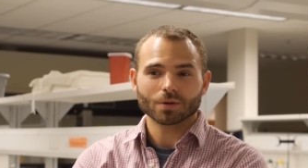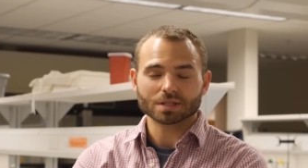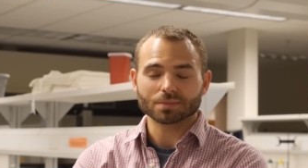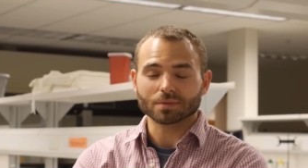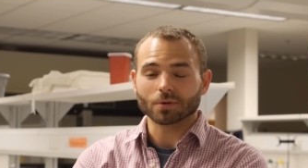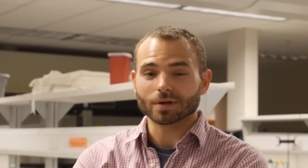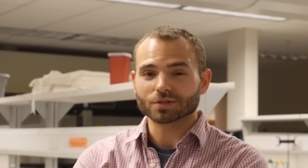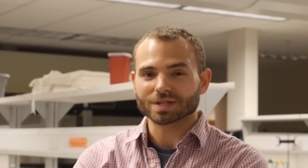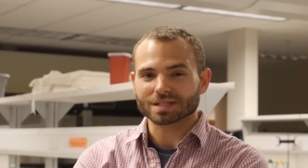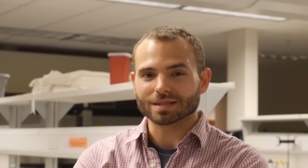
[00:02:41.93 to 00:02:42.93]
or some of the more
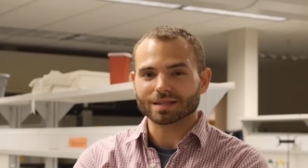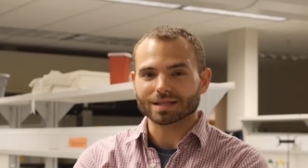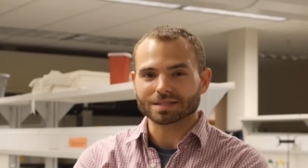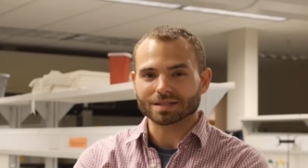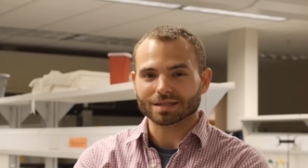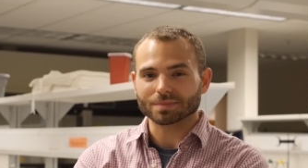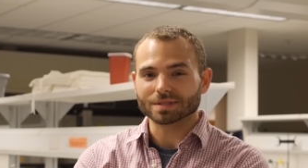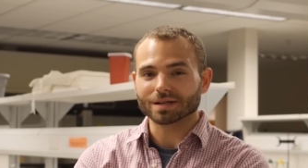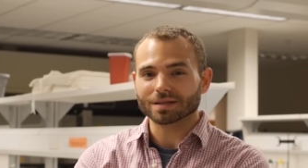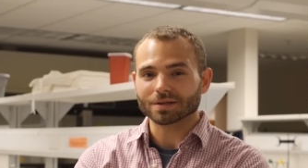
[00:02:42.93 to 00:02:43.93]
interesting things that could be
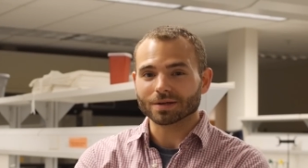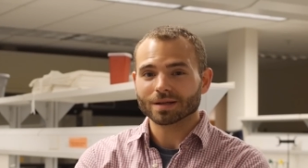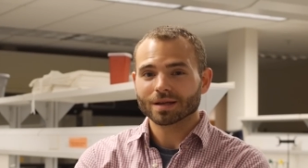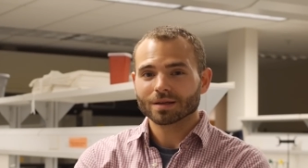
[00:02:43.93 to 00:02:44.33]
done here,